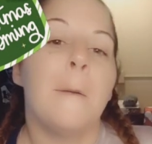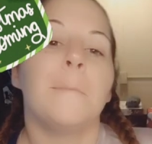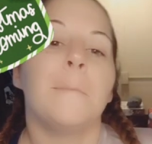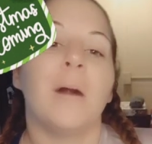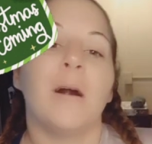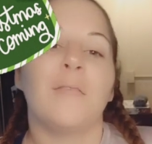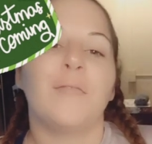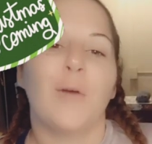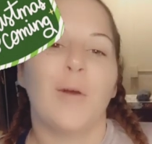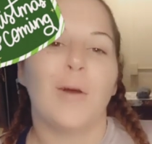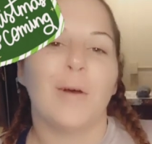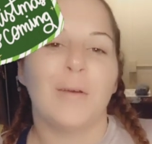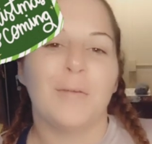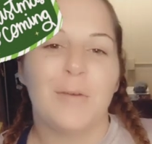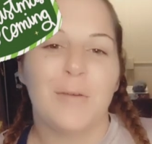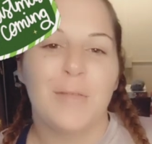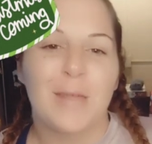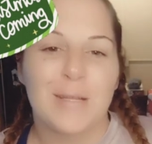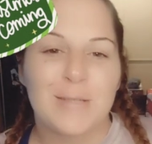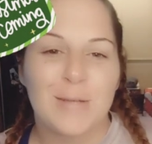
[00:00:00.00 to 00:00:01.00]
But for all of
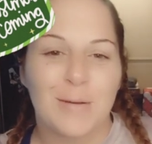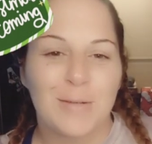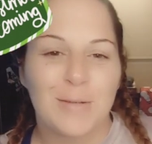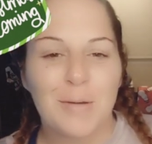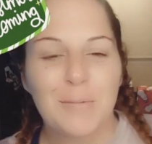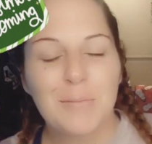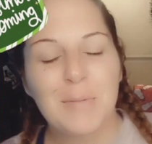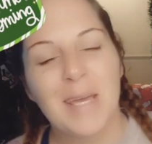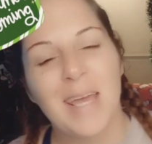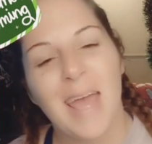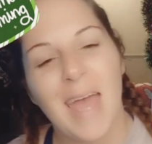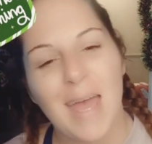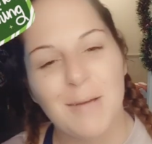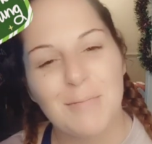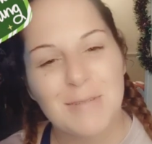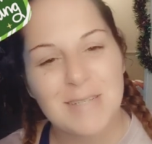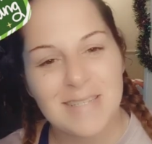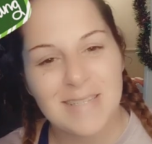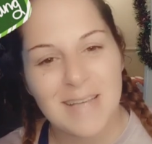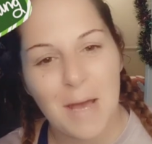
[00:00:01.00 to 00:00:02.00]
you that don't know me, hey,
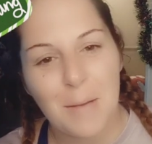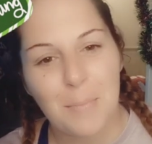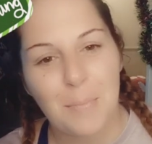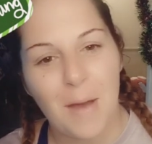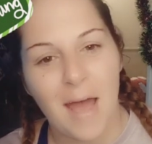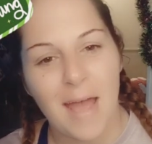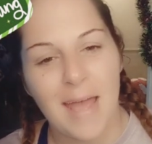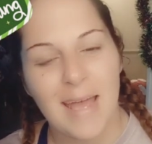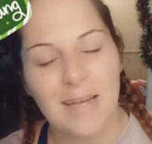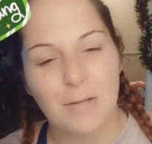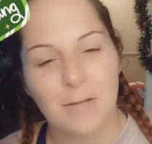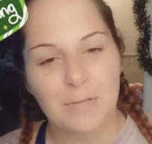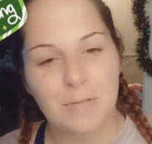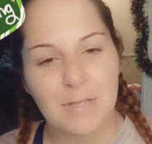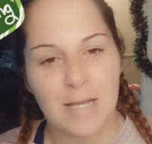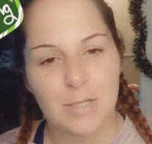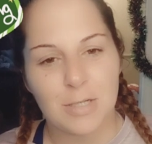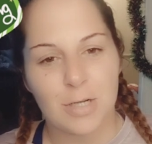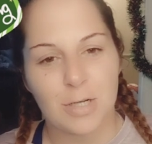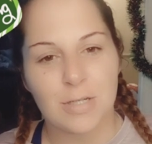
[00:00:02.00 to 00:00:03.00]
what's up? I handle
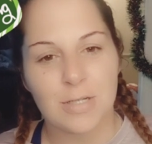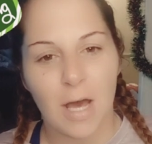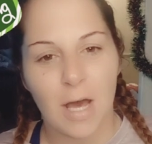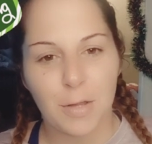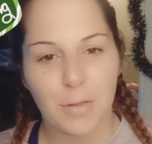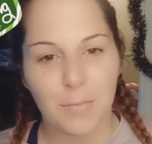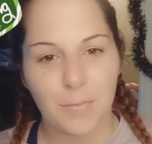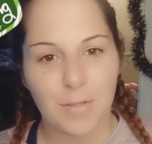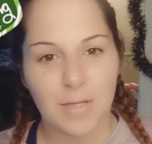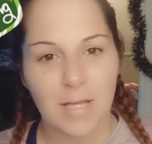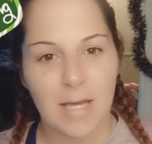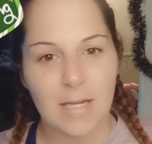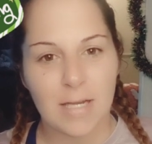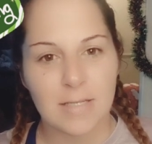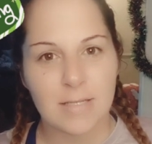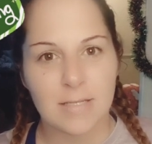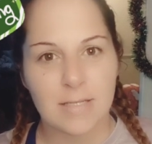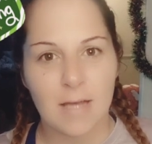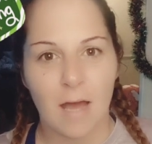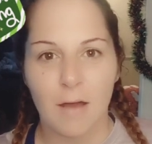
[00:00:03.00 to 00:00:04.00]
dentures,
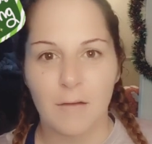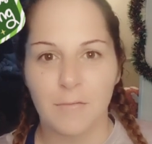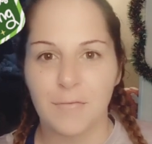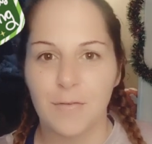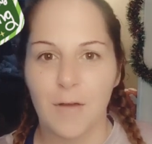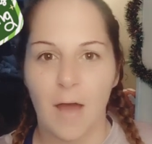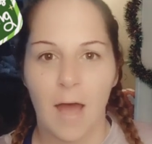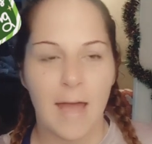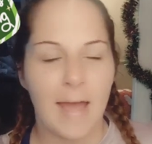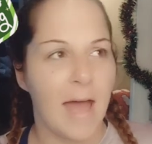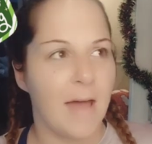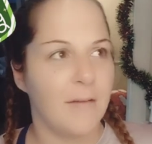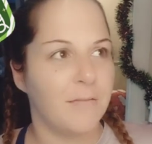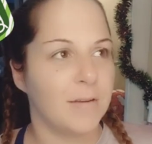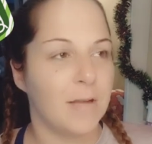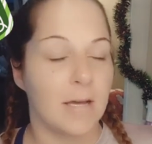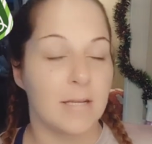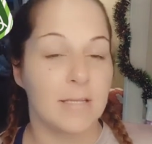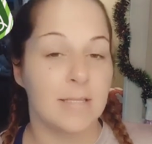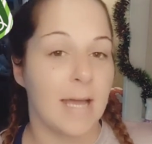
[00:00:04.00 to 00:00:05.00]
health-related stuff. I have
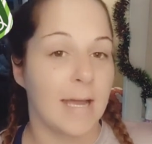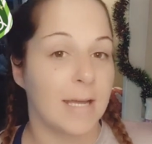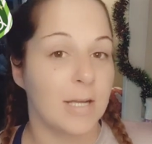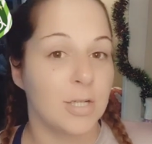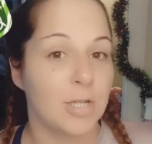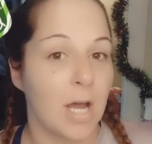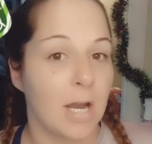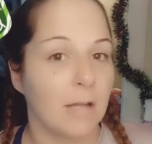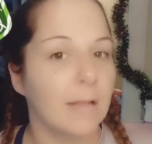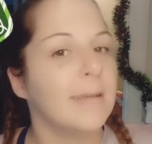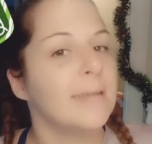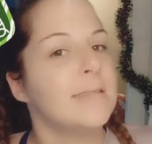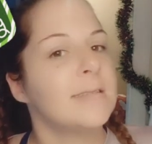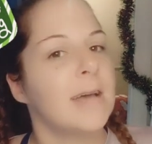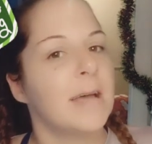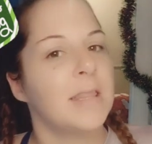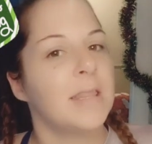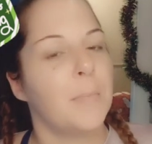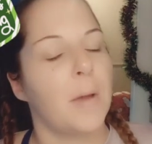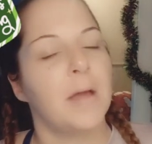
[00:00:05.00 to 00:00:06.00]
an, a second channel,
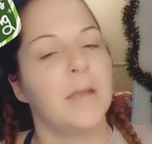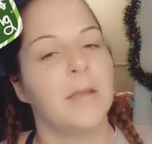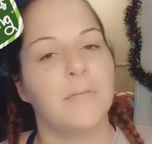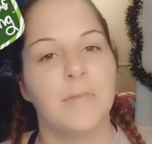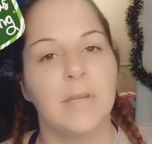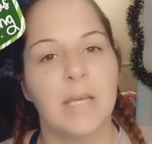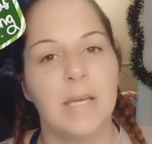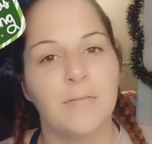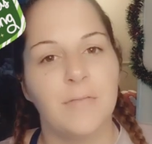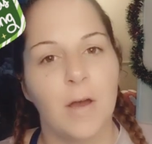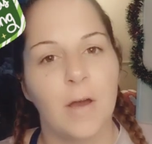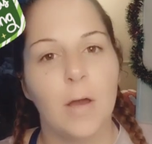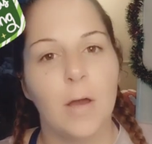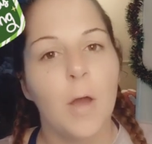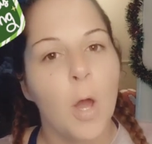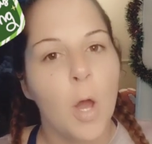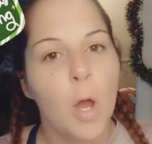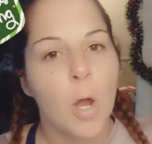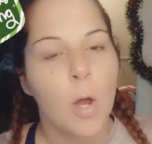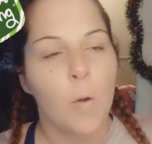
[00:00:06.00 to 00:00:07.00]
Inside the Mind of Diva,
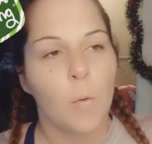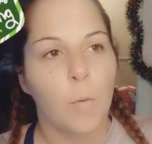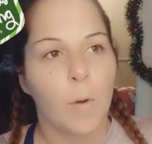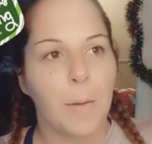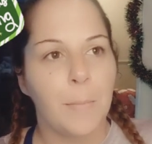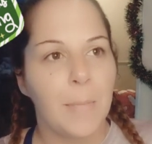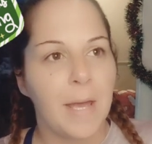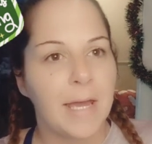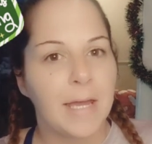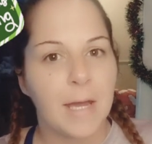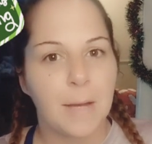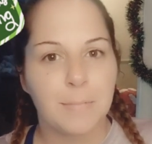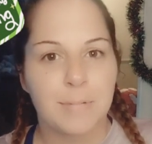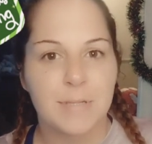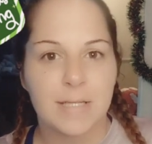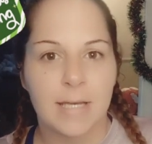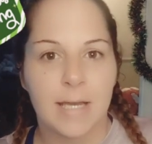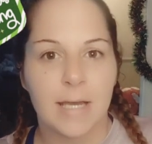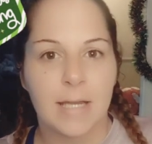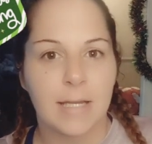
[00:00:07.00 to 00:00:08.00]
where makeup,
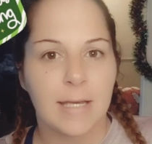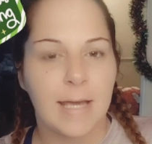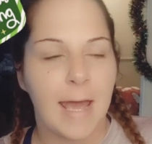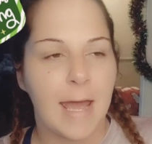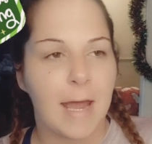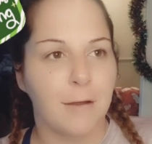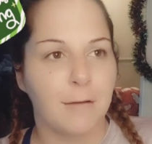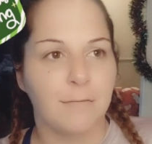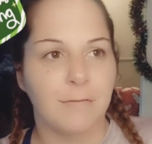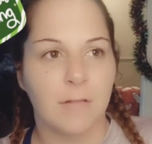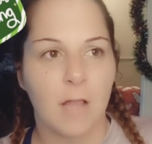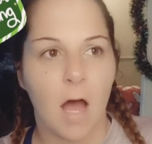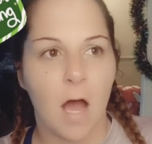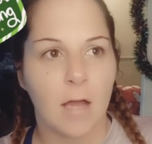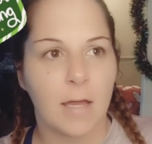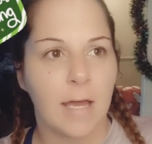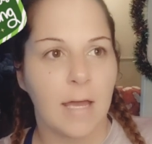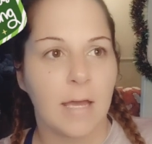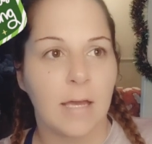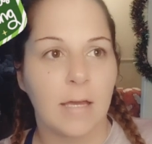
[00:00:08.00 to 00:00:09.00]
skincare,
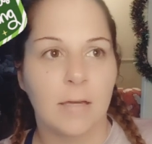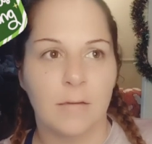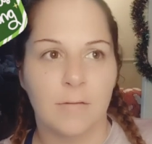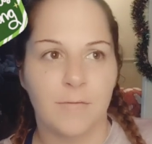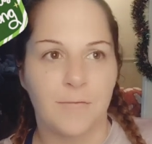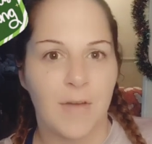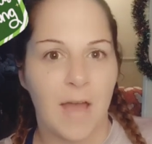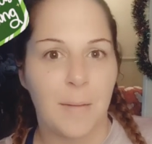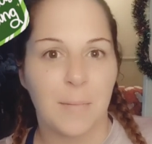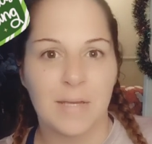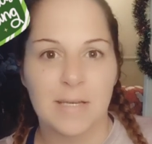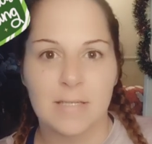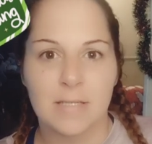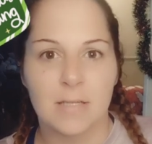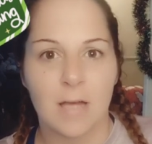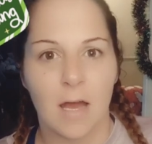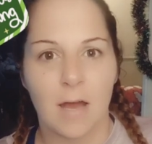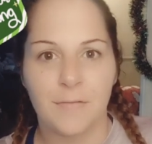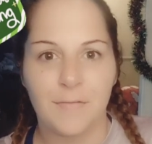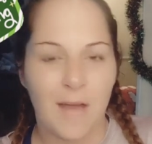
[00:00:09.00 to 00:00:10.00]
vlogging, family
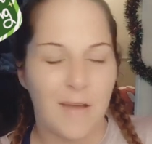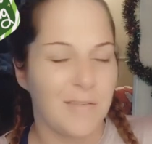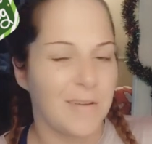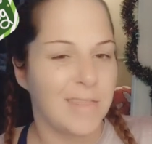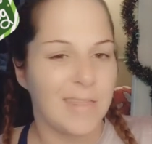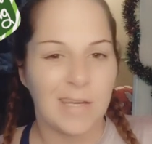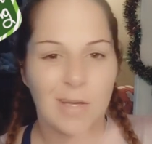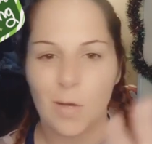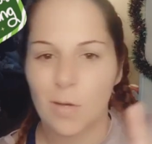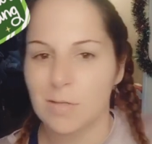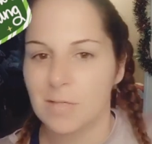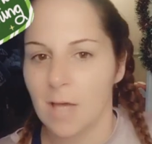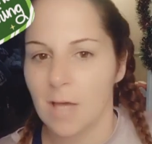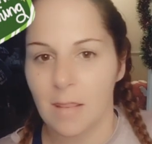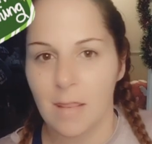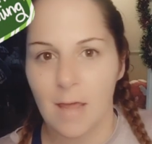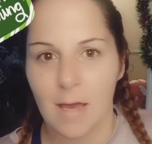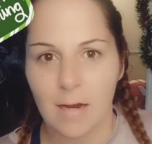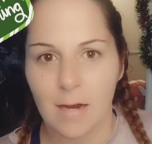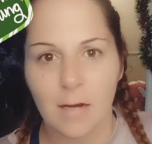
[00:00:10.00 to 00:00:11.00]
stuff, everything goes
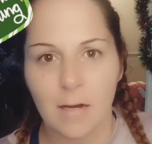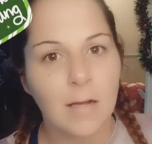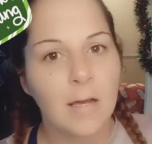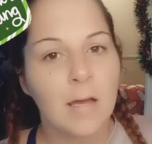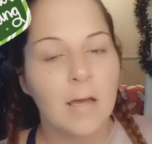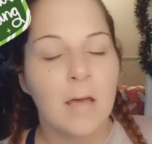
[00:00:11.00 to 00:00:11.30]
on there.